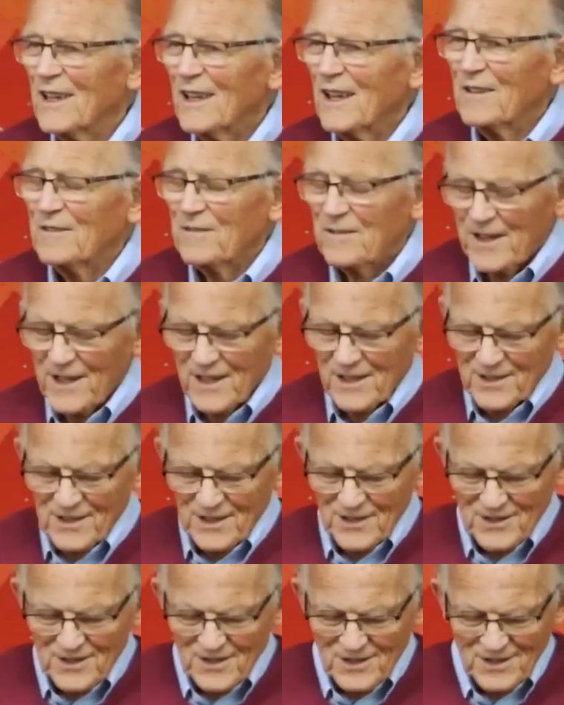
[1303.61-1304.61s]
In fact,
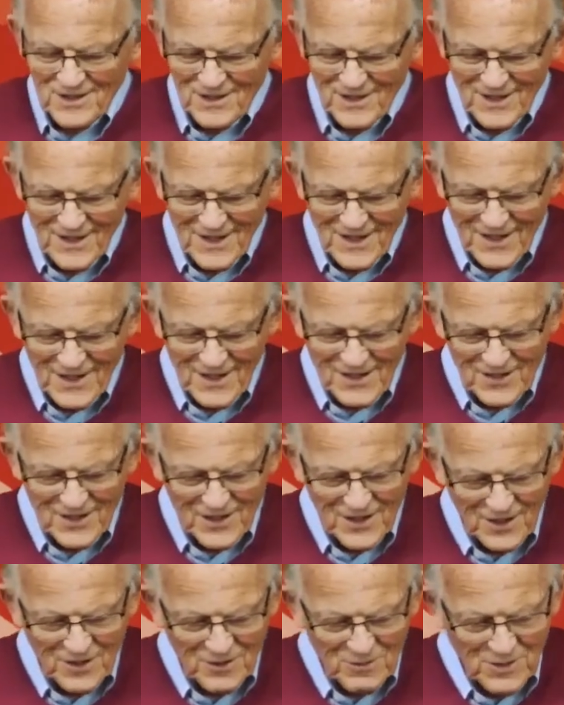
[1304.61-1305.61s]
it's
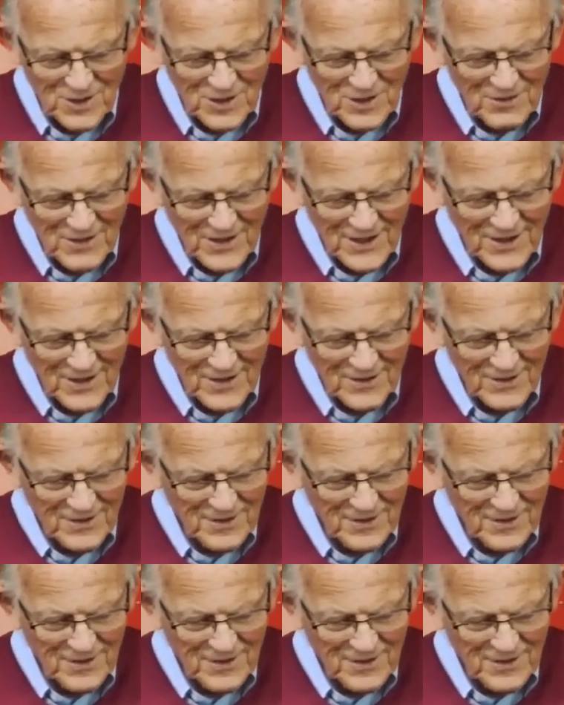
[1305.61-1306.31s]
the other way around.